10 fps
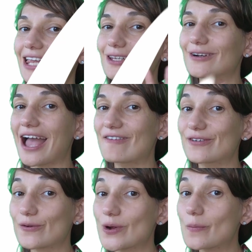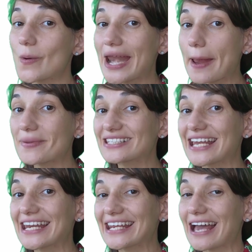Hello everyone, my name is
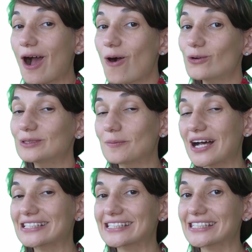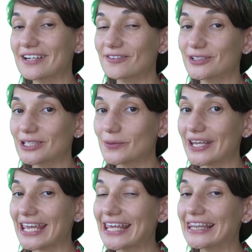Alina. I hold a master level
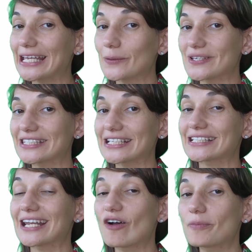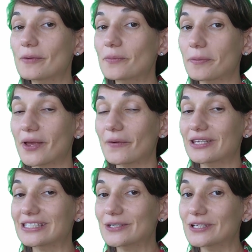degree in linguistics and I've been
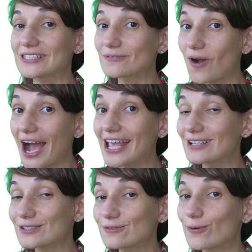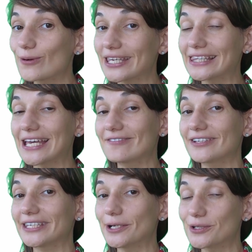preparing students for IELTS for
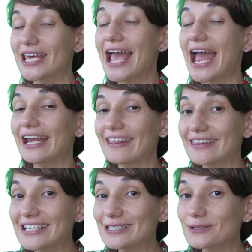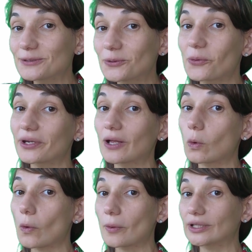11 years. And in this
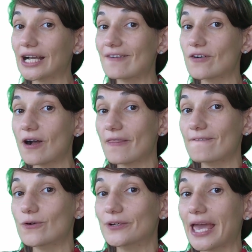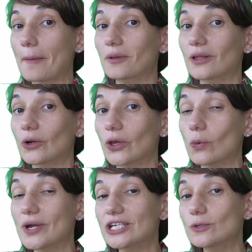tutorial, we will cover the
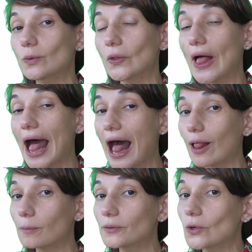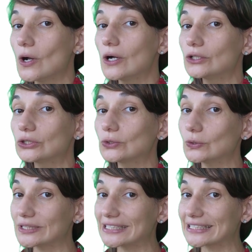vocabulary which will help you
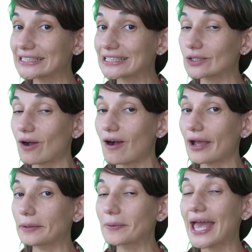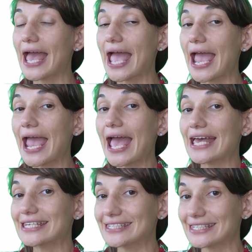to describe
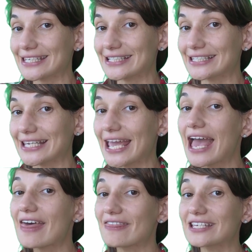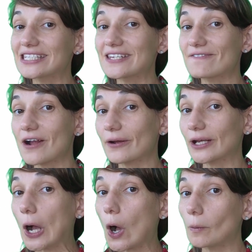a city. This is a
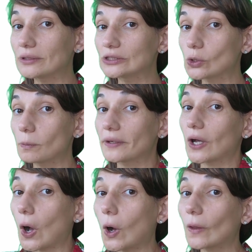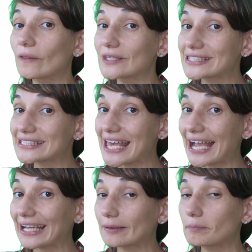very common topic on the
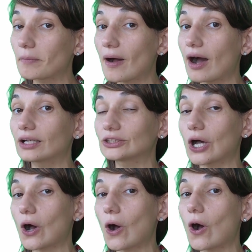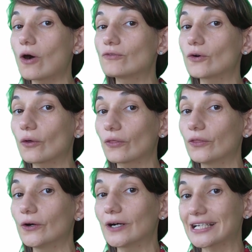second part of
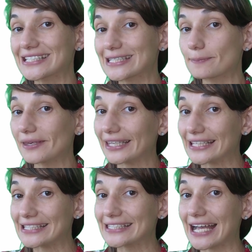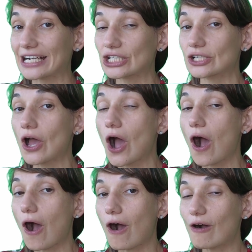the speaking section
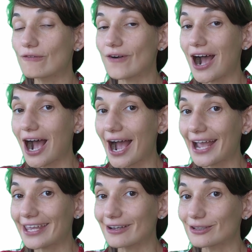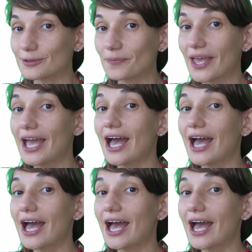of IELTS.